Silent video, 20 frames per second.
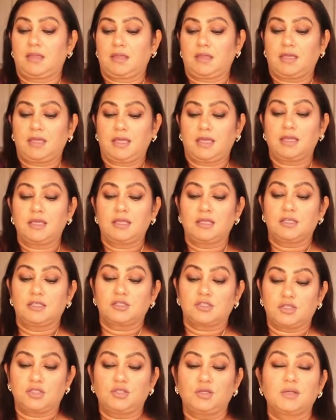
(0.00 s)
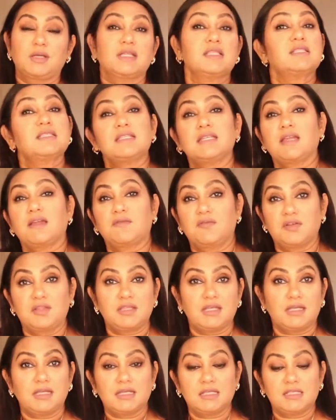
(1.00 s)
Okay, so you can see
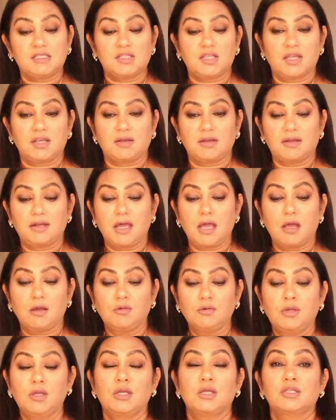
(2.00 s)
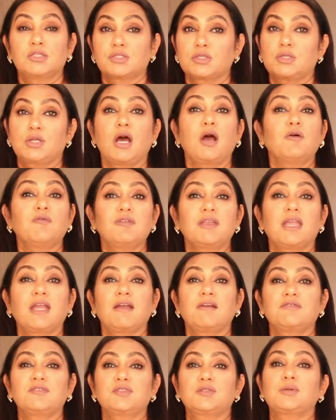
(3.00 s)
everything is there now. So now we
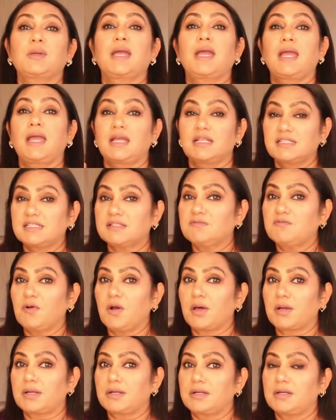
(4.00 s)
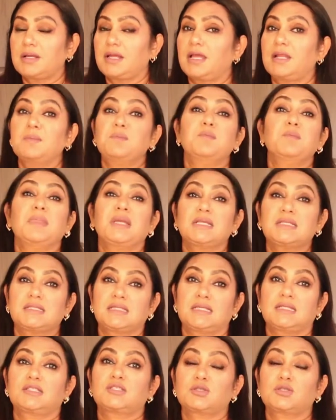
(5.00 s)
have to add some water and mix it.